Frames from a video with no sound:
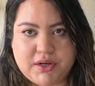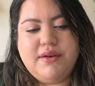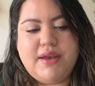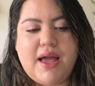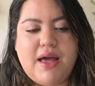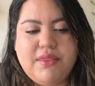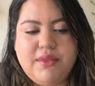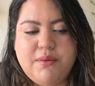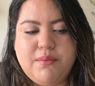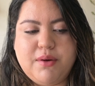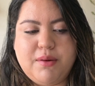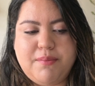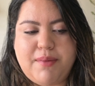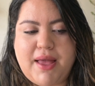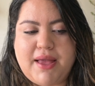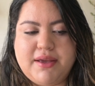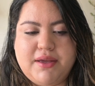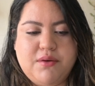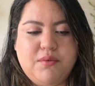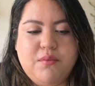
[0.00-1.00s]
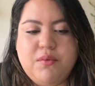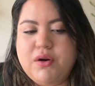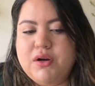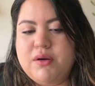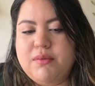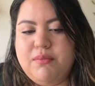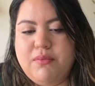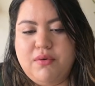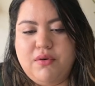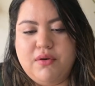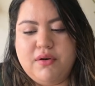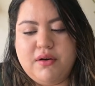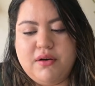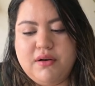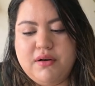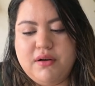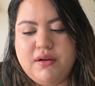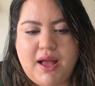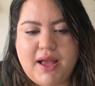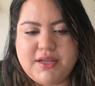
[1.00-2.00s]
Now that we're back in work
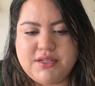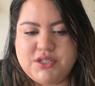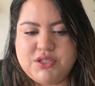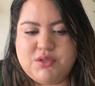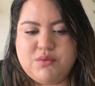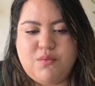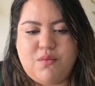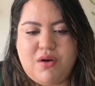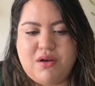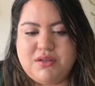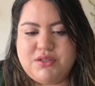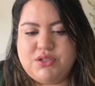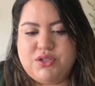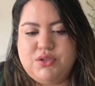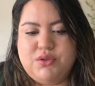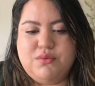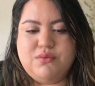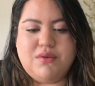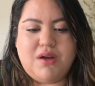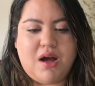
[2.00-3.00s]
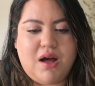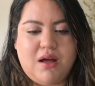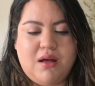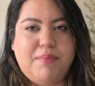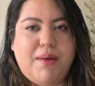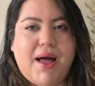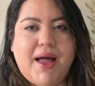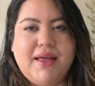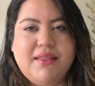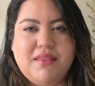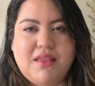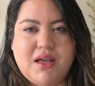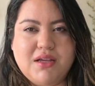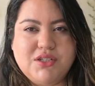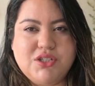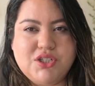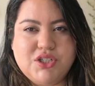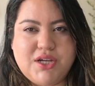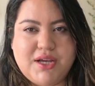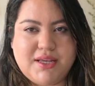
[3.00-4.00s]
more, I just want to not buy
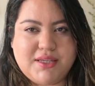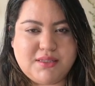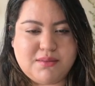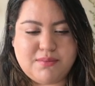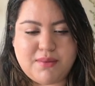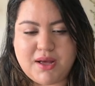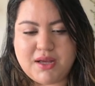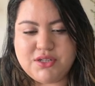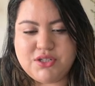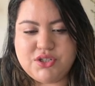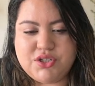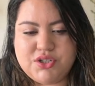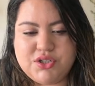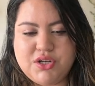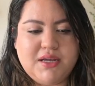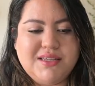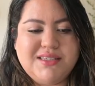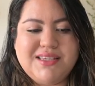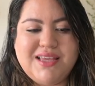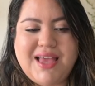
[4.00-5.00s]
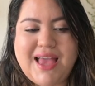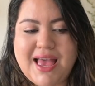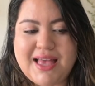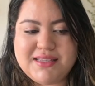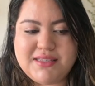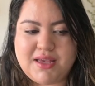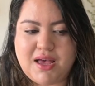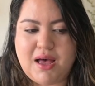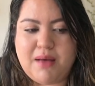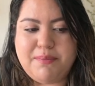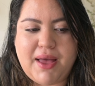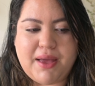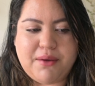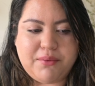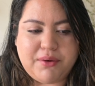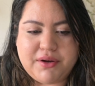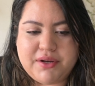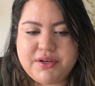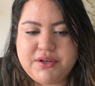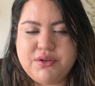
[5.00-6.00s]
lunch as much because it adds up. I
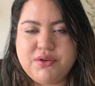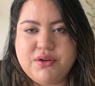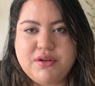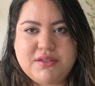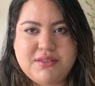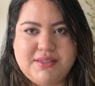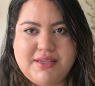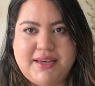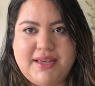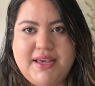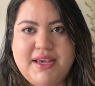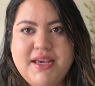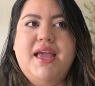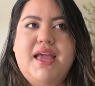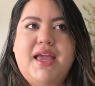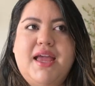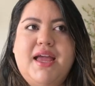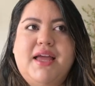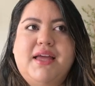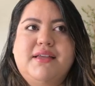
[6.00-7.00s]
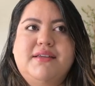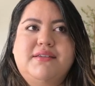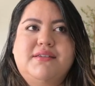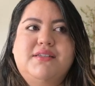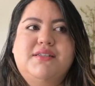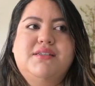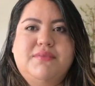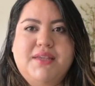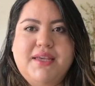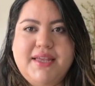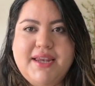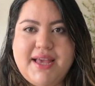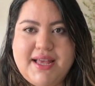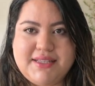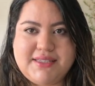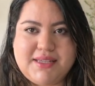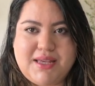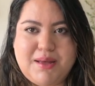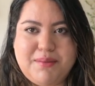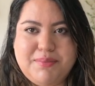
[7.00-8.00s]
work in New York City and it
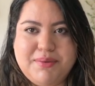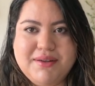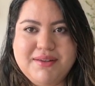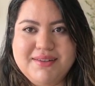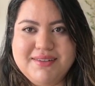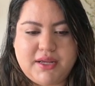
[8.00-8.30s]
adds up.